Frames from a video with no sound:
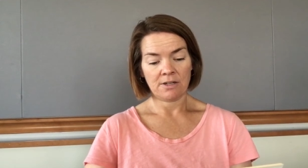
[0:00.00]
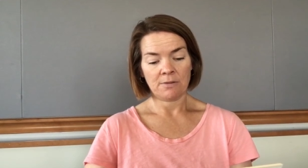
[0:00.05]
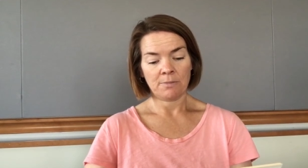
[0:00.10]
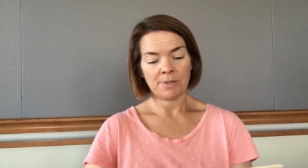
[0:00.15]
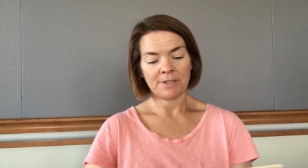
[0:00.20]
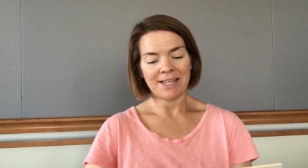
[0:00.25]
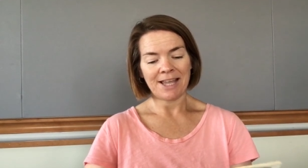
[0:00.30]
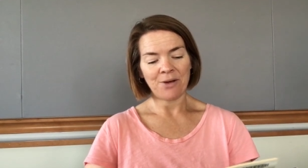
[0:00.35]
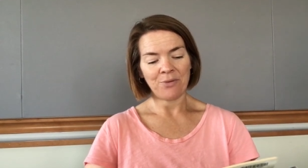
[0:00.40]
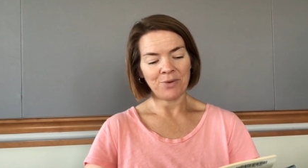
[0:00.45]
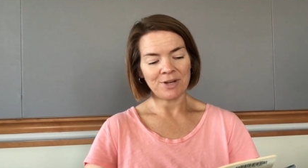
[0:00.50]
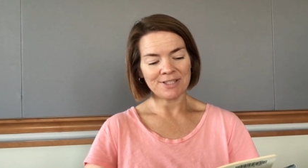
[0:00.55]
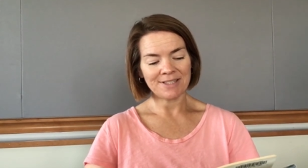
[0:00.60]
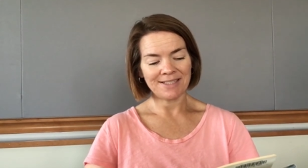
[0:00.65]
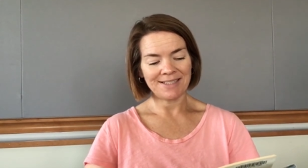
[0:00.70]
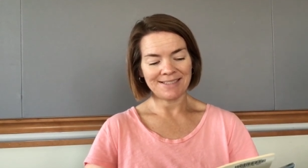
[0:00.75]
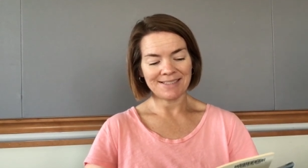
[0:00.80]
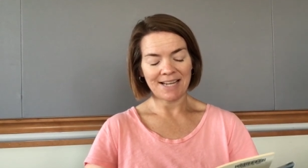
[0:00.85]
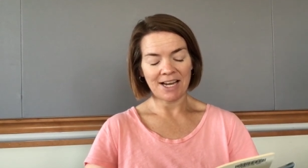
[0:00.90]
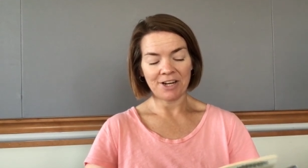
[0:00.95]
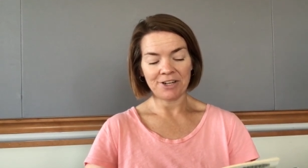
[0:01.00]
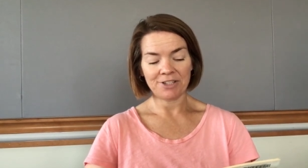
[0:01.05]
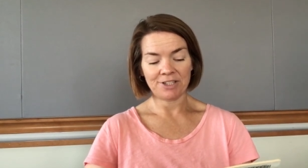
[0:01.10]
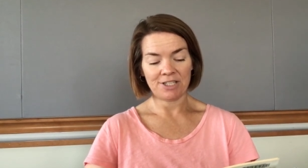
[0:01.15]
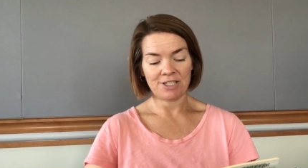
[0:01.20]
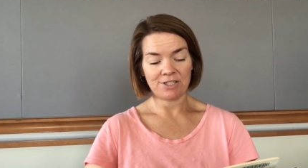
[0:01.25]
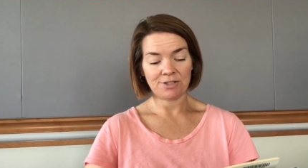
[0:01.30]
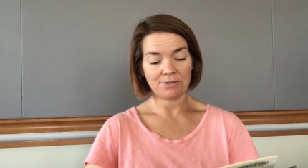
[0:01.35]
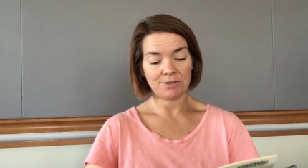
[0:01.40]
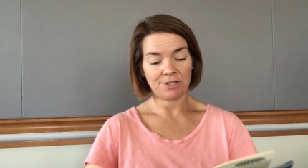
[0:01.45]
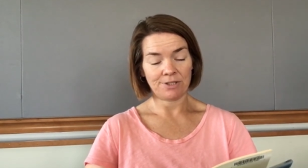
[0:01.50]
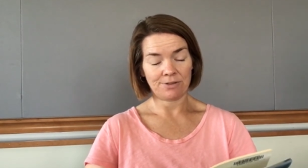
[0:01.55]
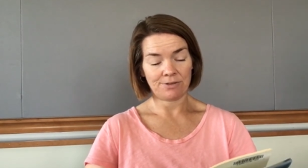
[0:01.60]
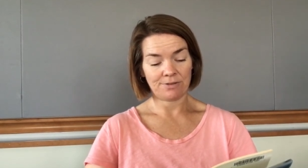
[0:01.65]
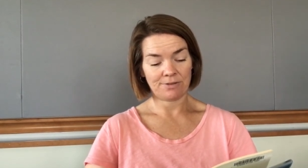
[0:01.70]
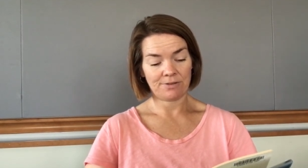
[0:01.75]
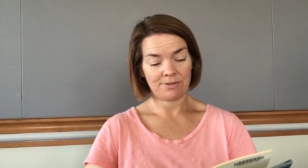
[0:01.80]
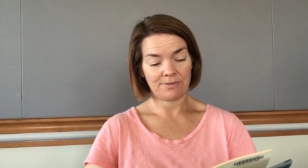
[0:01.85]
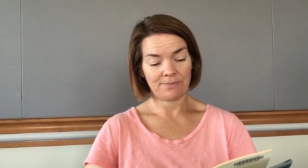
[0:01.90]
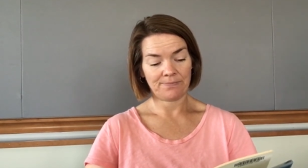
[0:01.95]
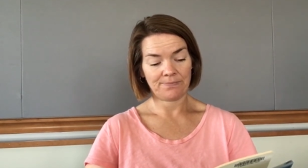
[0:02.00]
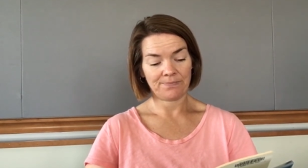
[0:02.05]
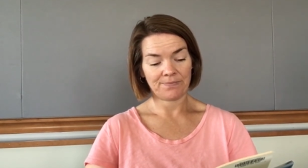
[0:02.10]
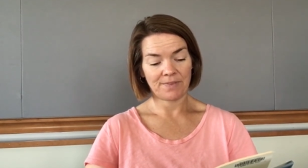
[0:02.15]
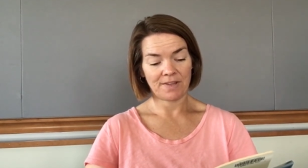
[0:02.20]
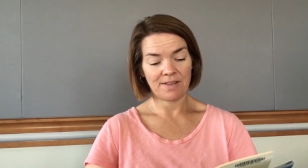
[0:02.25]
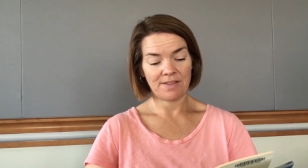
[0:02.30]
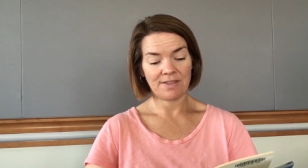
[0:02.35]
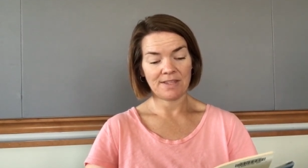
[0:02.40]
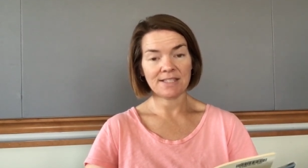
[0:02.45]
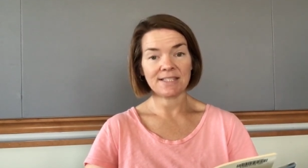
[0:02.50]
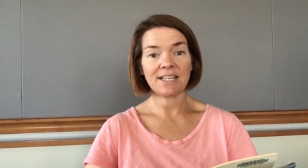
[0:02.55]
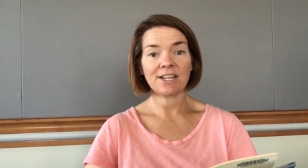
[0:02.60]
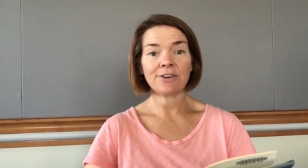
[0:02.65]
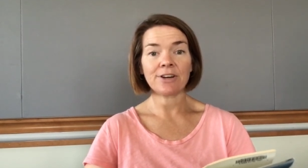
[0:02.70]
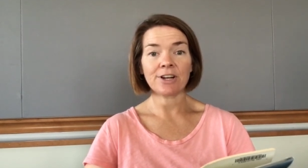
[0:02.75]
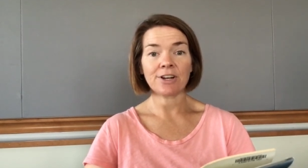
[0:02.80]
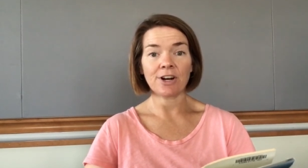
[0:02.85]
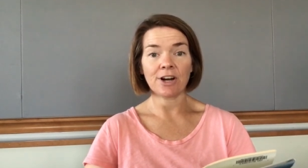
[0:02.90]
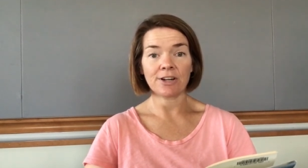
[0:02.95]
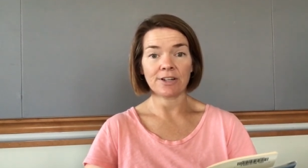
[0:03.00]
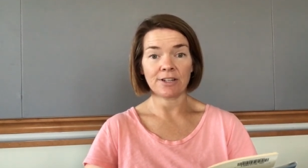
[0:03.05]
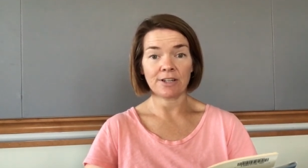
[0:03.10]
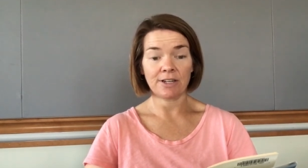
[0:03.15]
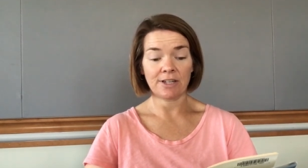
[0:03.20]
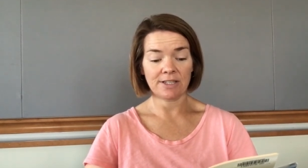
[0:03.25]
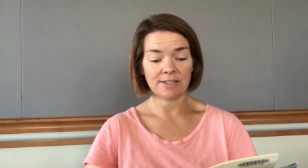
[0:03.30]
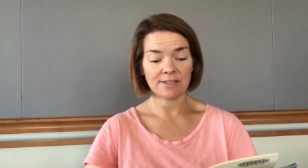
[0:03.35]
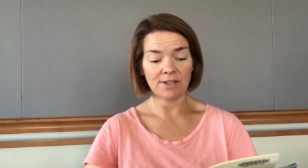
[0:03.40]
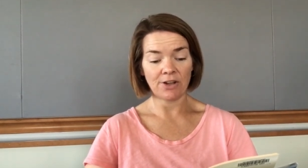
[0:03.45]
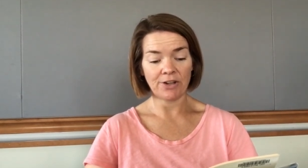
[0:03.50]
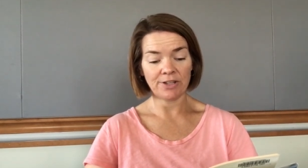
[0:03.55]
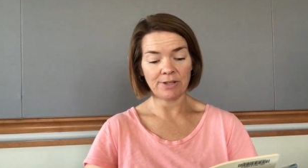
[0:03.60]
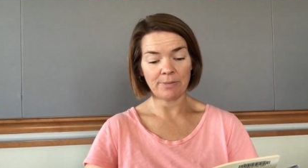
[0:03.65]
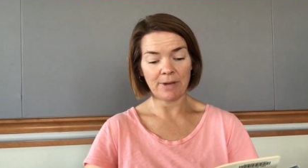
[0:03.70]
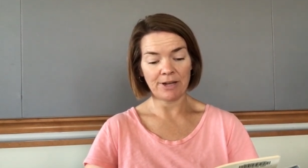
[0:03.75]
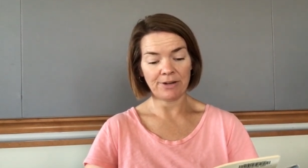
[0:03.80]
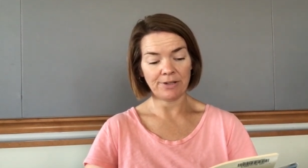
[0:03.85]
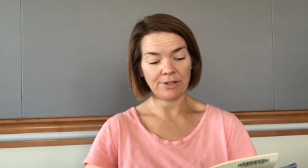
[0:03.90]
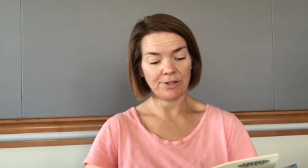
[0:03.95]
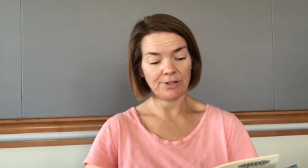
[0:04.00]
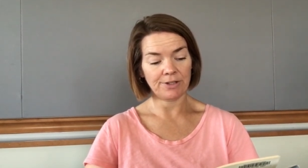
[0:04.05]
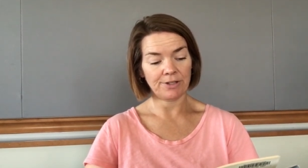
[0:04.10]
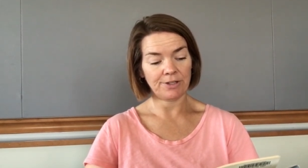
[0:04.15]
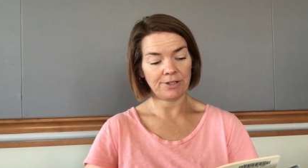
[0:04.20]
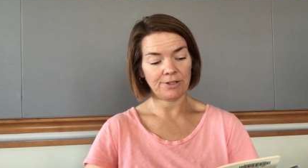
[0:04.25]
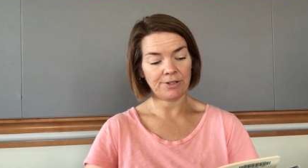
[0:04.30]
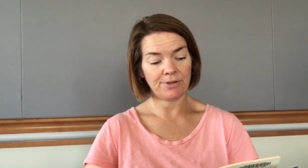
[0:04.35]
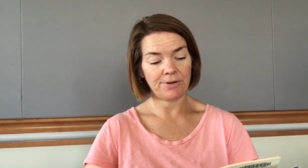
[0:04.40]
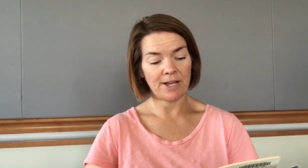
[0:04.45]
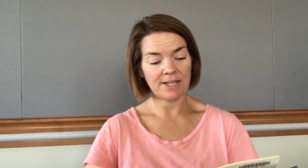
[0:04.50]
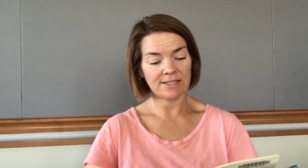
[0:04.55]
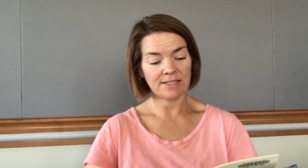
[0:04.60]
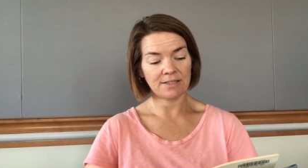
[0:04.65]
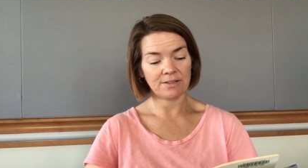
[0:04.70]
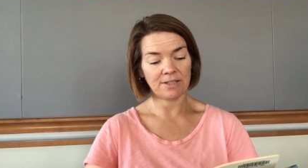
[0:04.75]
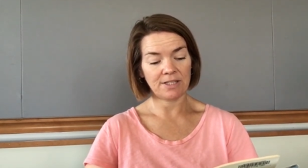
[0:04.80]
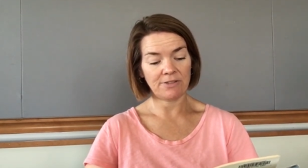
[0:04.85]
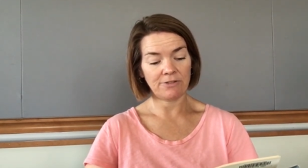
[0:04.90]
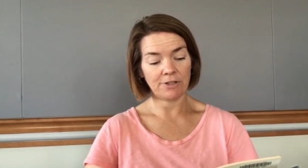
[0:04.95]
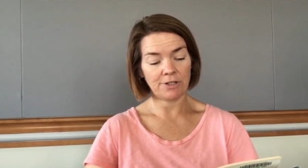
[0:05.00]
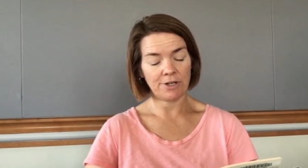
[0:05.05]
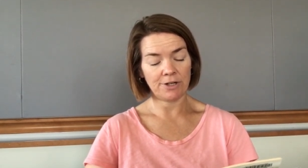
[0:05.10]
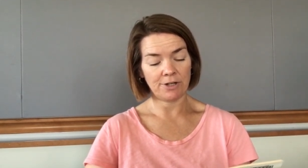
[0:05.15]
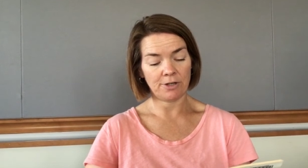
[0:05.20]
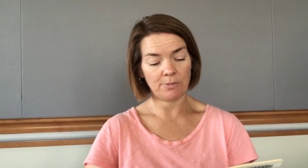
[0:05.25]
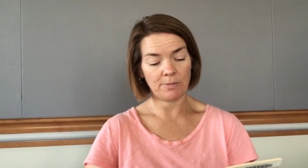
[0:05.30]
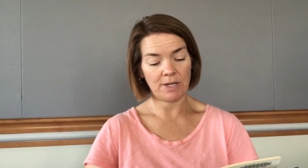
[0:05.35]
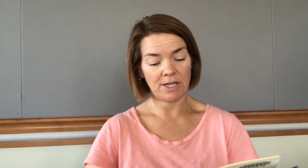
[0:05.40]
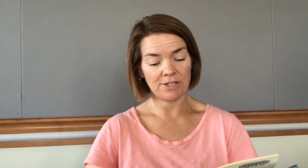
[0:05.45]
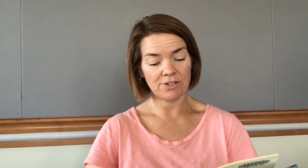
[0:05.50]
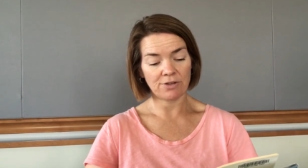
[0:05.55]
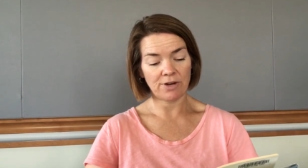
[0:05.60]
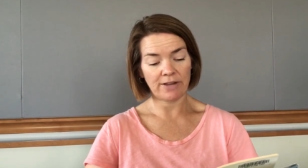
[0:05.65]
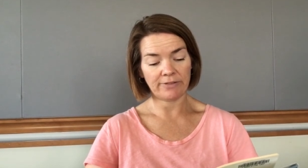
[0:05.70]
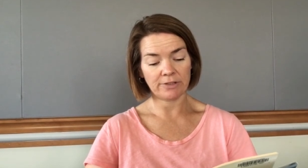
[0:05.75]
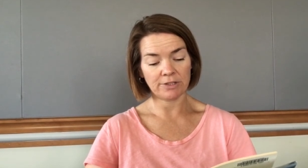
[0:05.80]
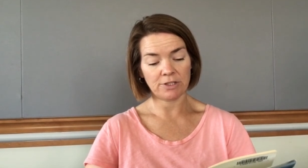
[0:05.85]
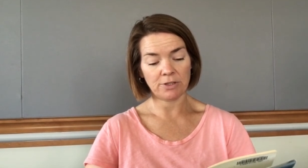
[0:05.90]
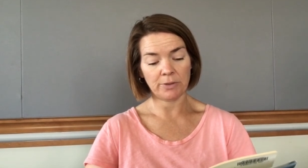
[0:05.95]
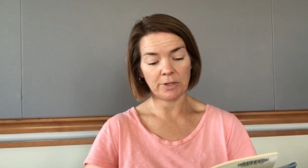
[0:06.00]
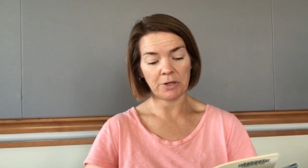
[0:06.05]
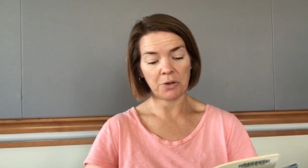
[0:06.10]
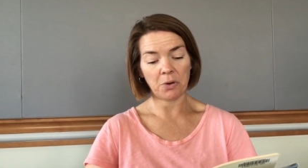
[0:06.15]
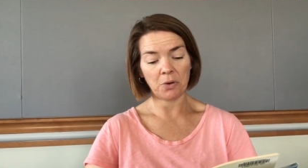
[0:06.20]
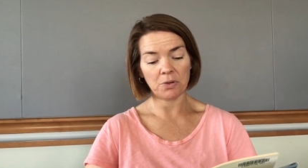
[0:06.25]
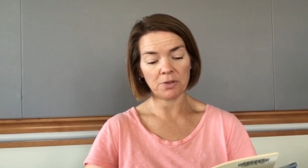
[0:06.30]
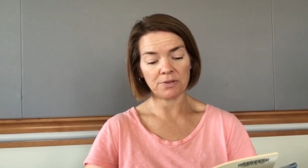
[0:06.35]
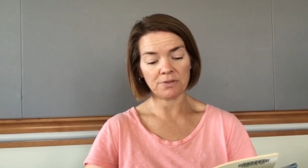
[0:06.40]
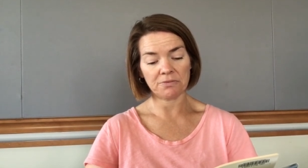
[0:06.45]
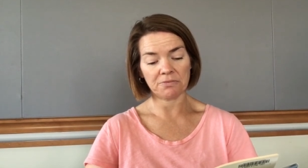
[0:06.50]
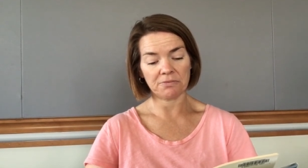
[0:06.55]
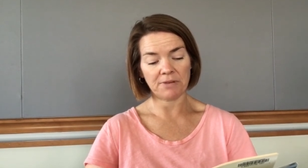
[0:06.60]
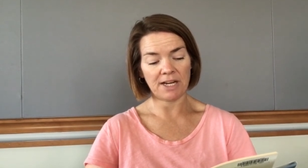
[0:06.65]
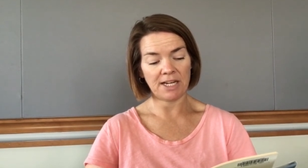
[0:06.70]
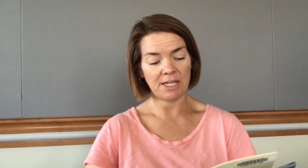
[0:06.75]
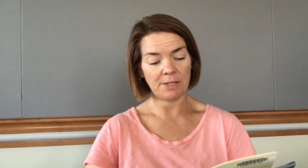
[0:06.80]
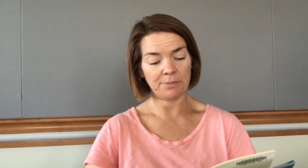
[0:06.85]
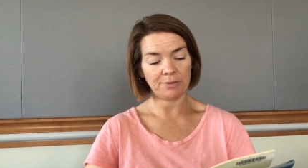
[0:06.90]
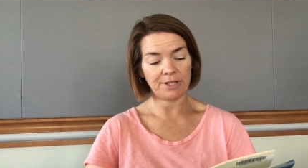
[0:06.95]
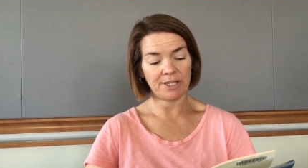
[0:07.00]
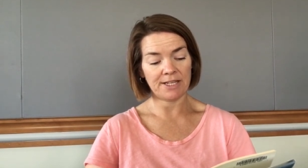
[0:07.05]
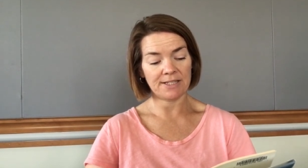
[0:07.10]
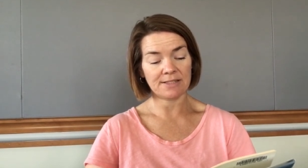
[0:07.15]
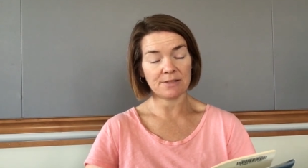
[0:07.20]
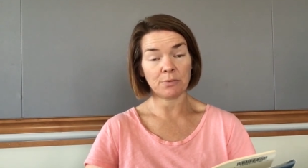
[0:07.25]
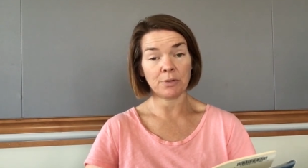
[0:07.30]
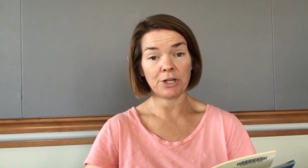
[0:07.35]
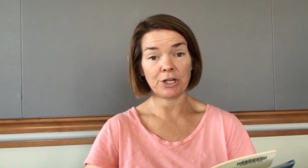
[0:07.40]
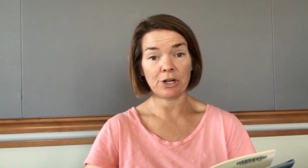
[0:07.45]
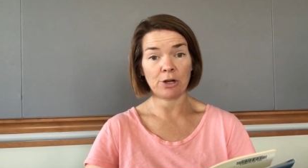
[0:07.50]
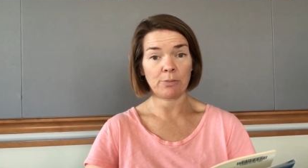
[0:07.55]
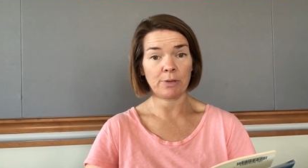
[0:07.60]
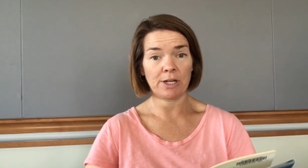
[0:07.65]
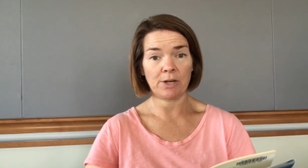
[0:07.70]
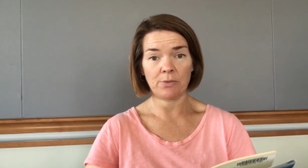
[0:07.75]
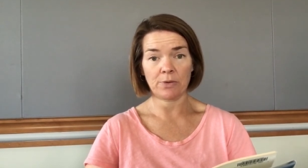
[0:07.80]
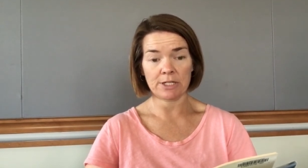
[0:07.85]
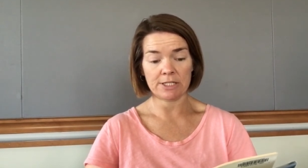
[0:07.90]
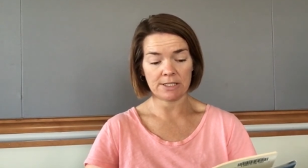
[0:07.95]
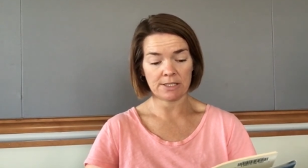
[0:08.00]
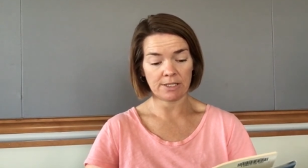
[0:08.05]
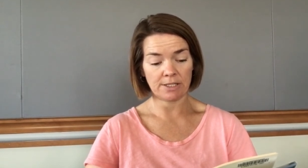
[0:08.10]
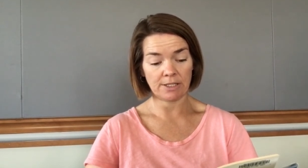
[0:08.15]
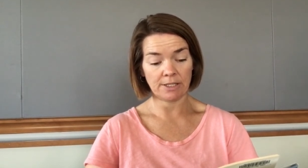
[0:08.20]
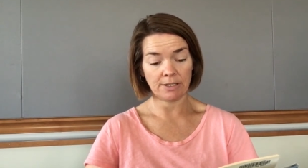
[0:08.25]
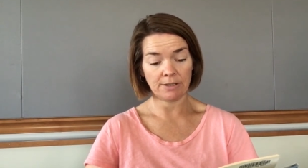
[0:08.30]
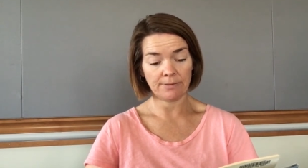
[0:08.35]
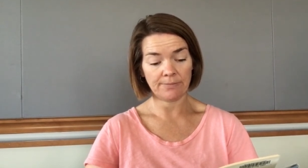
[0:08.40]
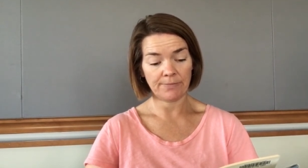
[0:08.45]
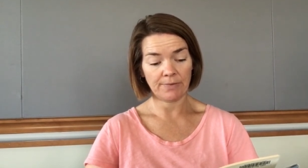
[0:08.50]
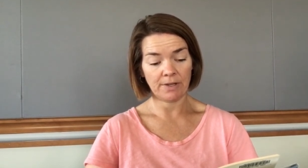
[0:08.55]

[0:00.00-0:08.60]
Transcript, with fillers: But that wasn't entirely true. The Secret Garden is all about a girl who has to leave her home and travel to a cold, rainy place where nobody wants her.